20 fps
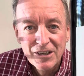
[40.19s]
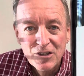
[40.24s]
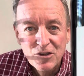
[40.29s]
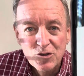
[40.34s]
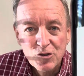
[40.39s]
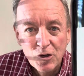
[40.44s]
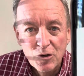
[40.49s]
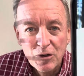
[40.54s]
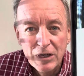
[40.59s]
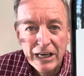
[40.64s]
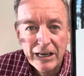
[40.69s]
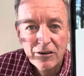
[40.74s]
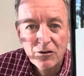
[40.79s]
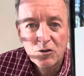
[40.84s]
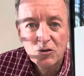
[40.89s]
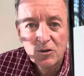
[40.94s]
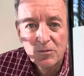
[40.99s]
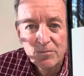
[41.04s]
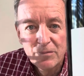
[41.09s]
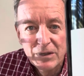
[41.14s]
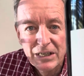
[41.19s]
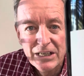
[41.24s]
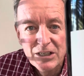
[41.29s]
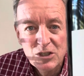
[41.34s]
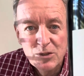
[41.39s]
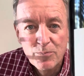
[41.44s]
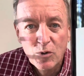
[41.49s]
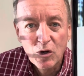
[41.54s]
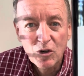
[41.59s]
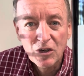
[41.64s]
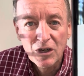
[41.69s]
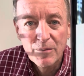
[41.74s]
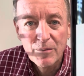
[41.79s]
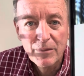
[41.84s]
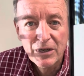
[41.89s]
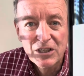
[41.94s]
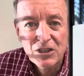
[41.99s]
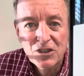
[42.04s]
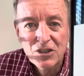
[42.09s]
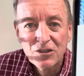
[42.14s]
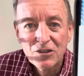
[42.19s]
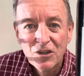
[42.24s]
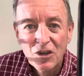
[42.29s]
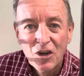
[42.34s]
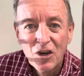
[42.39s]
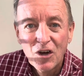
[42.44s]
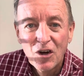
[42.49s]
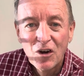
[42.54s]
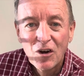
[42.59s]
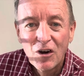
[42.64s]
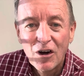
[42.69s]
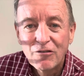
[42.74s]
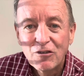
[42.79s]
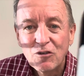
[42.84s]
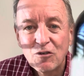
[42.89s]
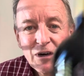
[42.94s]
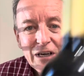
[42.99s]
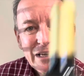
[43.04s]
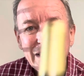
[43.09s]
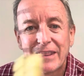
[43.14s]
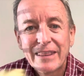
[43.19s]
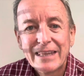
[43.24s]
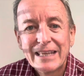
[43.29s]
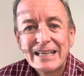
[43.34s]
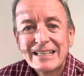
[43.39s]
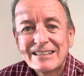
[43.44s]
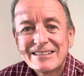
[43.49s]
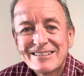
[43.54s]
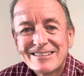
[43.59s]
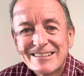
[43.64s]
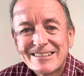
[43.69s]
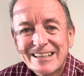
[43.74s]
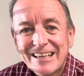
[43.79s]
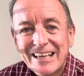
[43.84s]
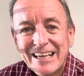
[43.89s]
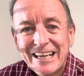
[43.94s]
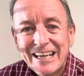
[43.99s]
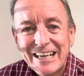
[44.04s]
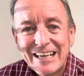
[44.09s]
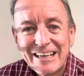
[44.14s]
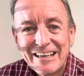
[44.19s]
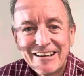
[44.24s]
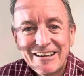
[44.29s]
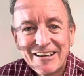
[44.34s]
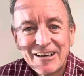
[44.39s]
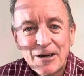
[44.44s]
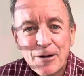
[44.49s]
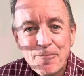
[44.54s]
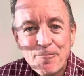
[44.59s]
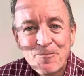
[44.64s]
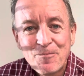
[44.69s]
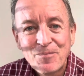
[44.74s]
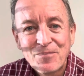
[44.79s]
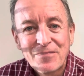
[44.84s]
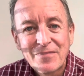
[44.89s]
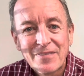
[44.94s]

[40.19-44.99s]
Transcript: So herald means proclamation of great things and um,